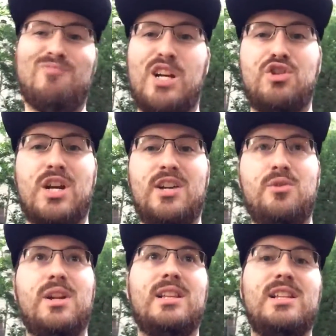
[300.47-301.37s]
I'll try and
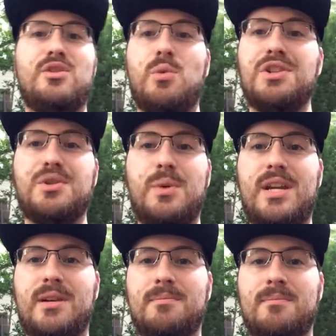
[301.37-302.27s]
do it at least once a
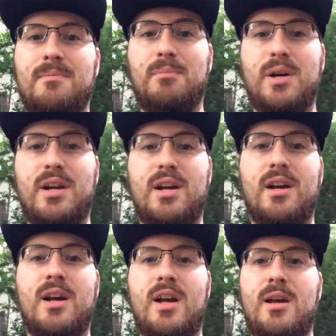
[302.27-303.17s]
week.
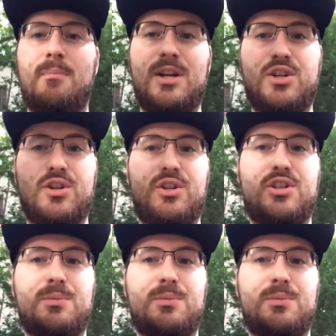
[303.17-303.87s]
But make sure you